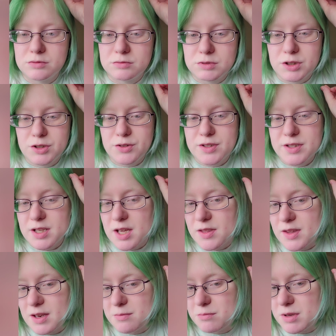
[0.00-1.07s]
roots
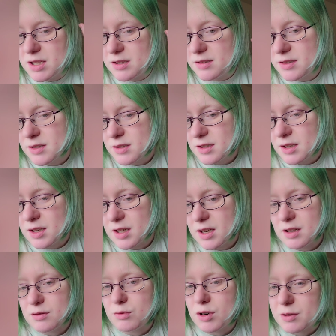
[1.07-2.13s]
and then mids
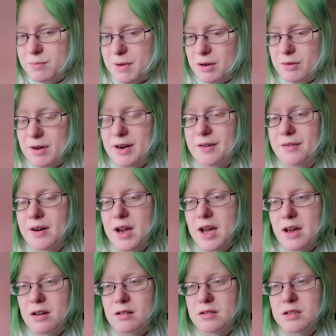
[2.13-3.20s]
and work my way
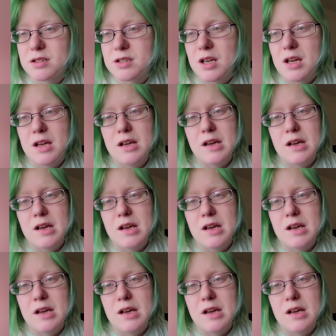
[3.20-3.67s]
around,